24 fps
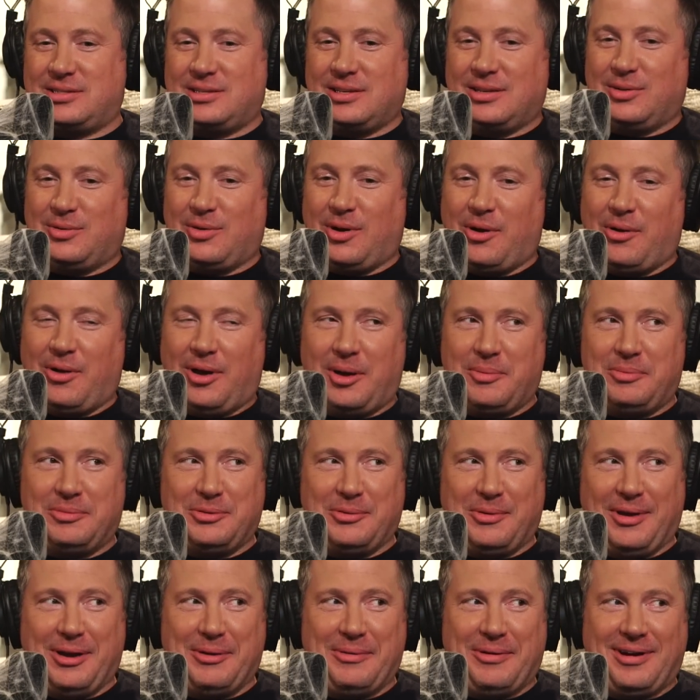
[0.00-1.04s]
didn't grow up
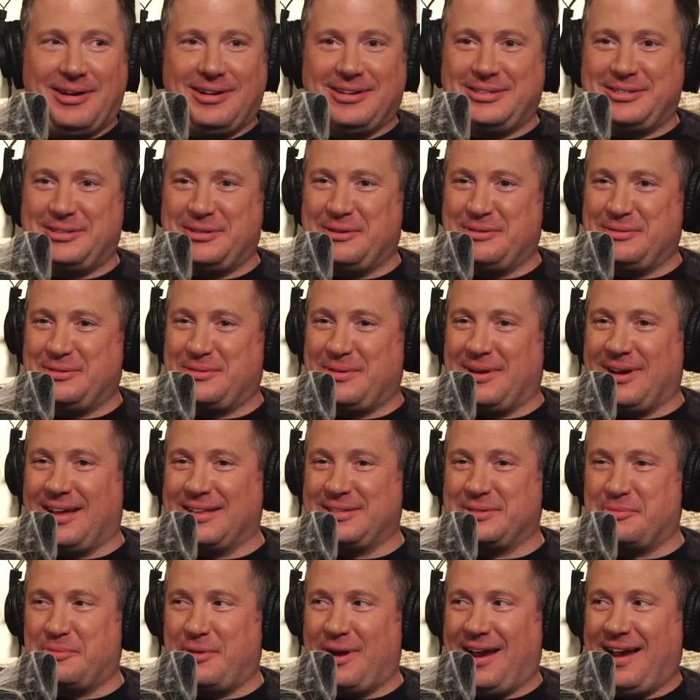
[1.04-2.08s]
the way I wanted to, so I
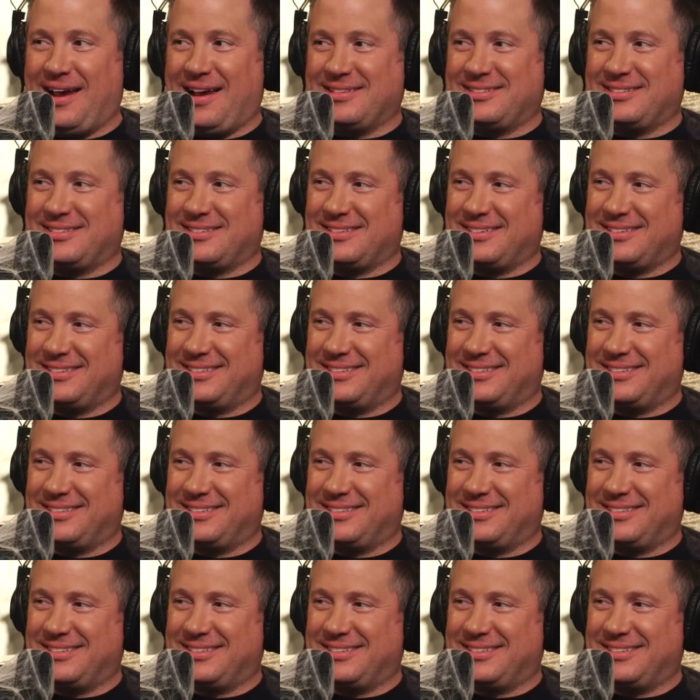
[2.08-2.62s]
got some rats